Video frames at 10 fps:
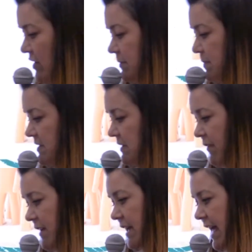
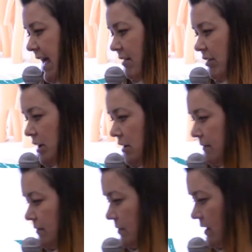specific
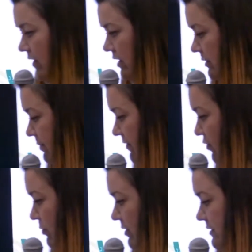area of
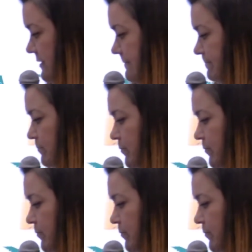underperformance.